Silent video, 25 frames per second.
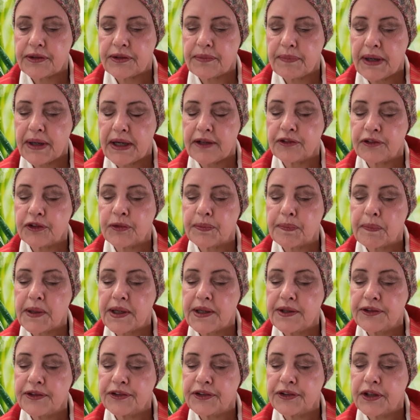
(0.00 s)
demands
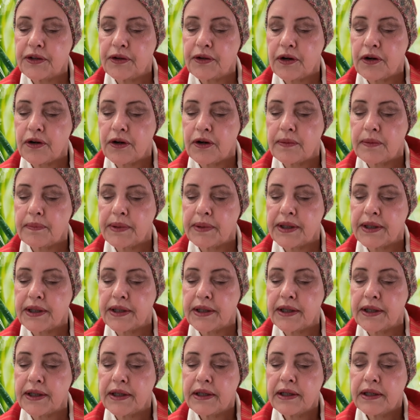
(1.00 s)
peace and
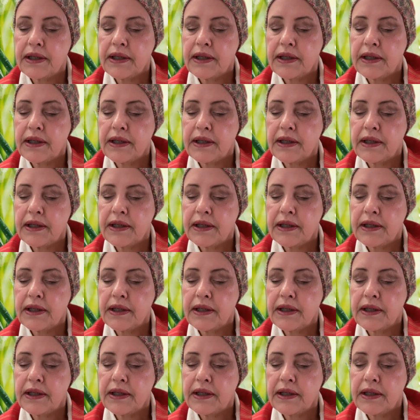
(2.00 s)
harmony